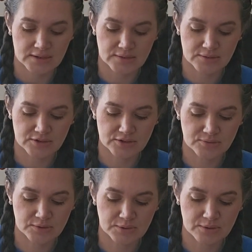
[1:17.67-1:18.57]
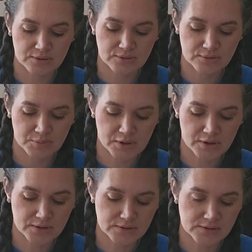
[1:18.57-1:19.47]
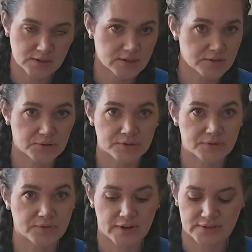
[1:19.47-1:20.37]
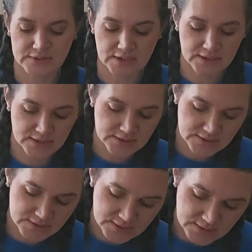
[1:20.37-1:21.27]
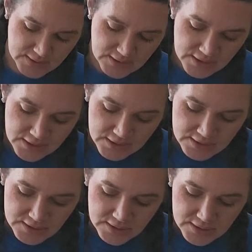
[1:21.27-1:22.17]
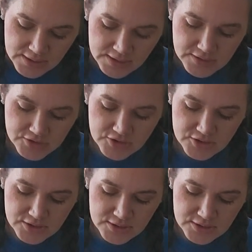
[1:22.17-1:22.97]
and we just rub it on her little paws. I do it for 5 seconds each.